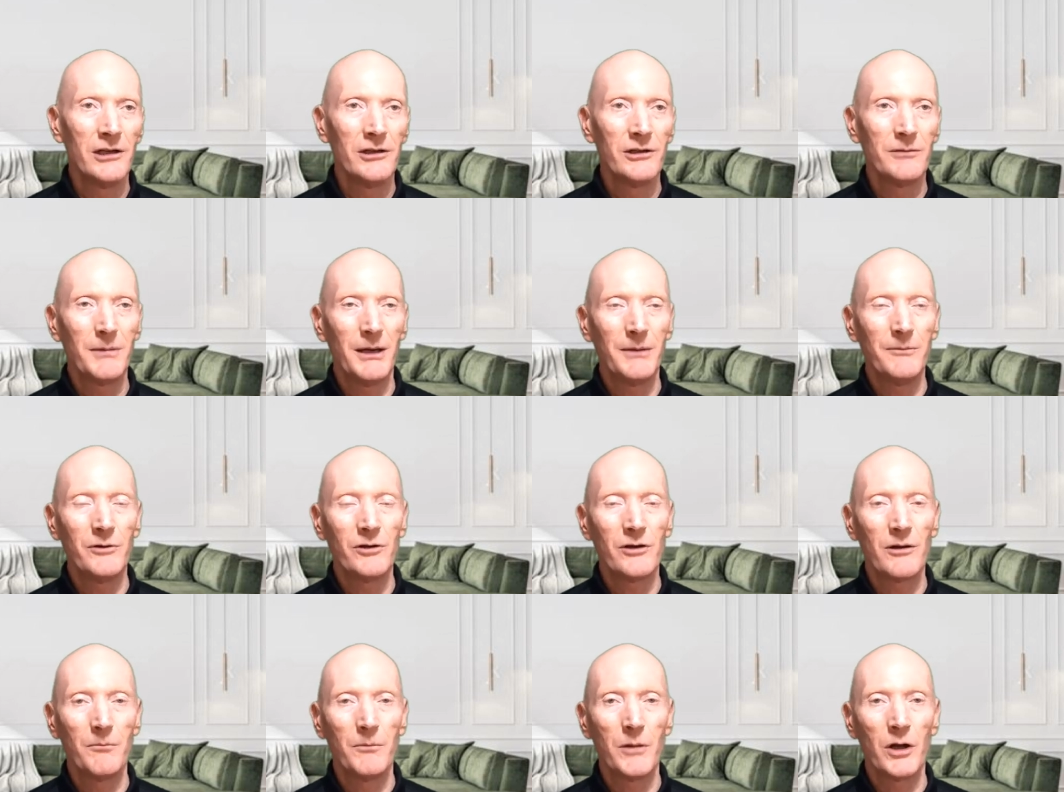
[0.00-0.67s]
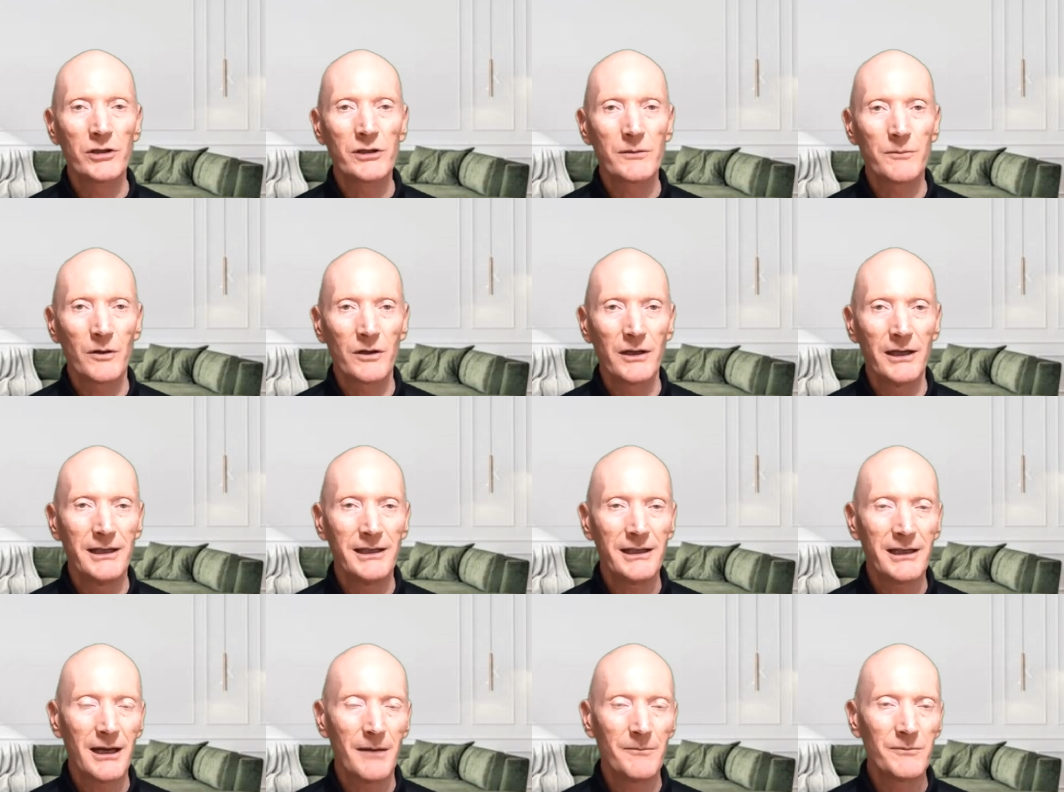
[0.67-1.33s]
you maybe got multiple
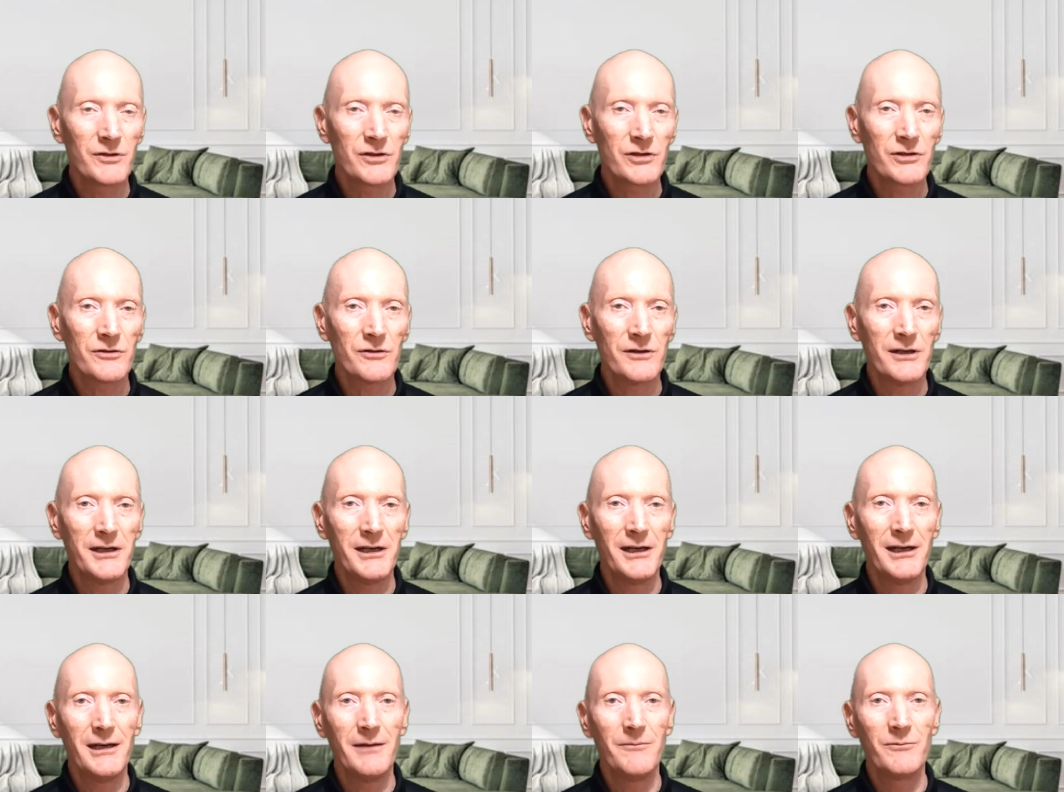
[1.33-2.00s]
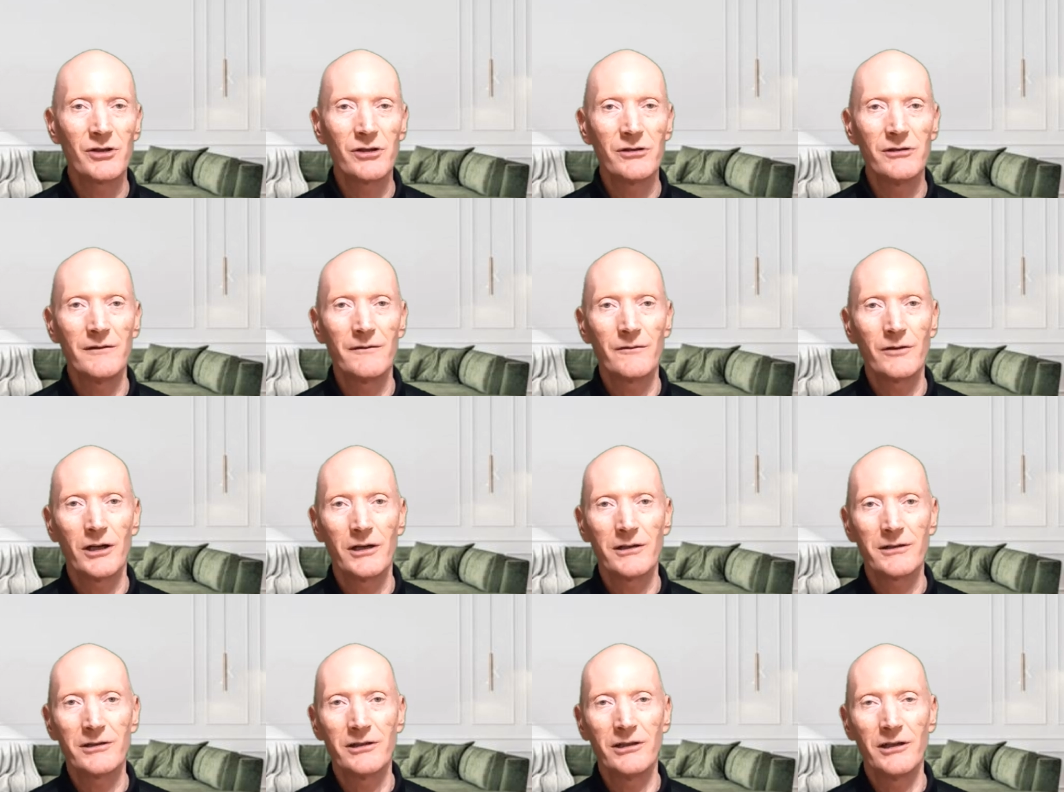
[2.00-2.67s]
income streams, and you've
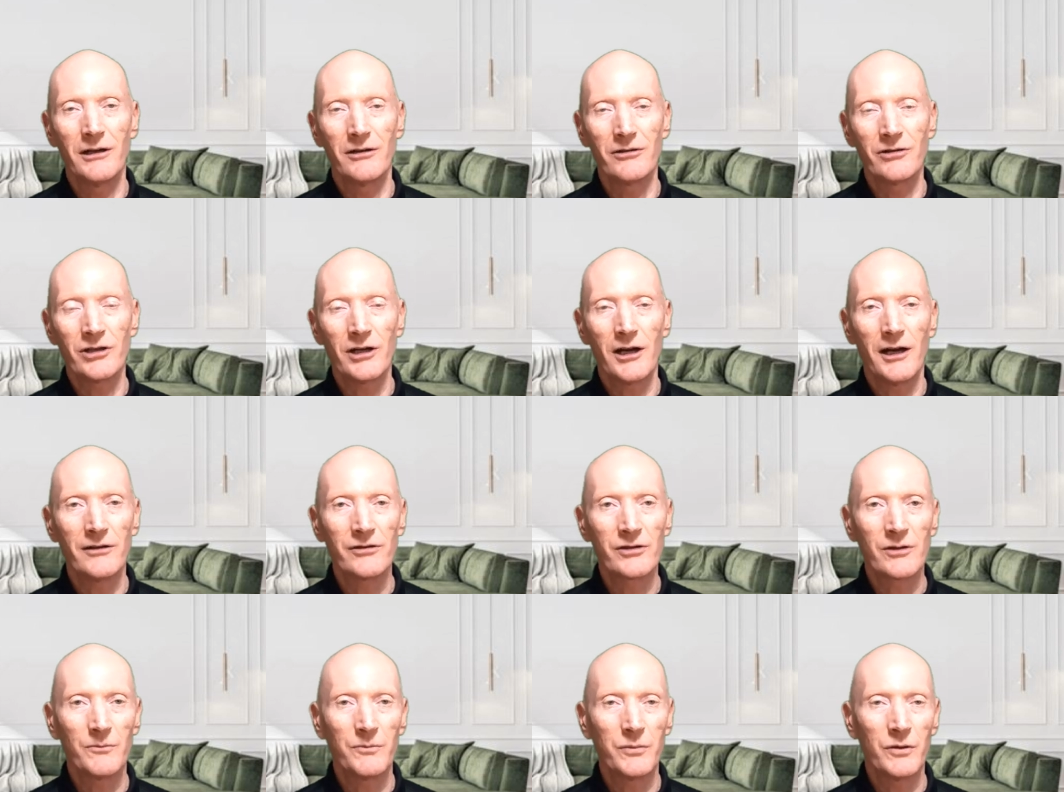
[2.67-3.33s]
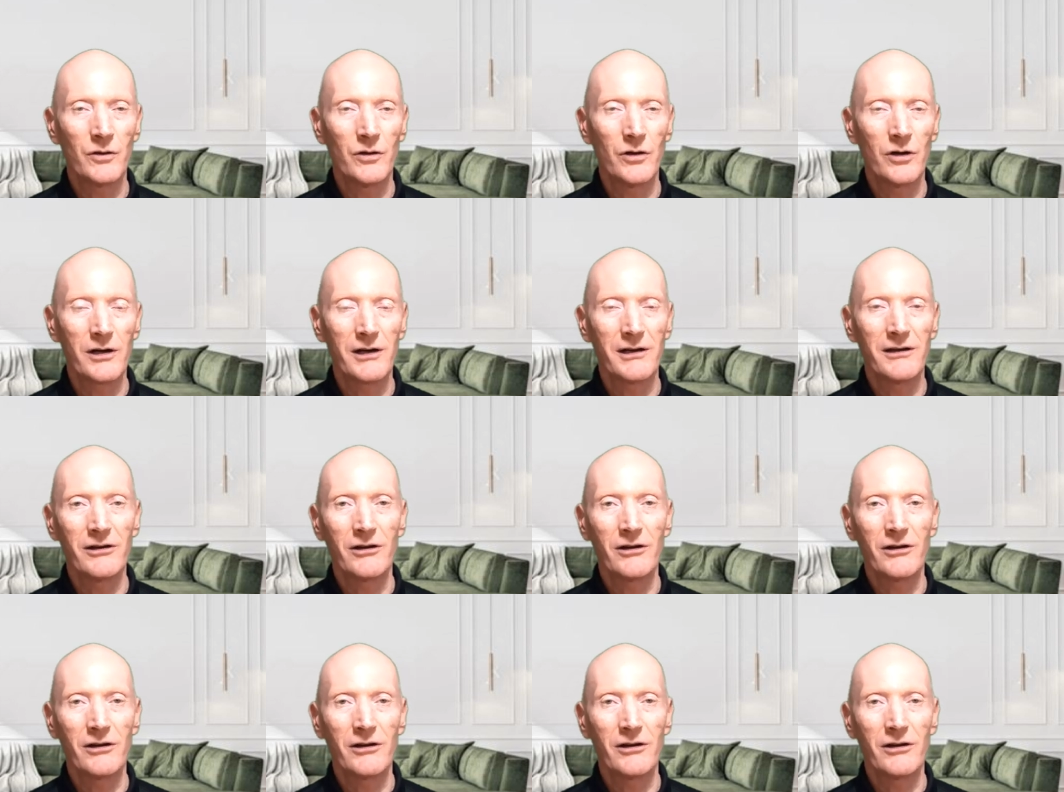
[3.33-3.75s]
got child support,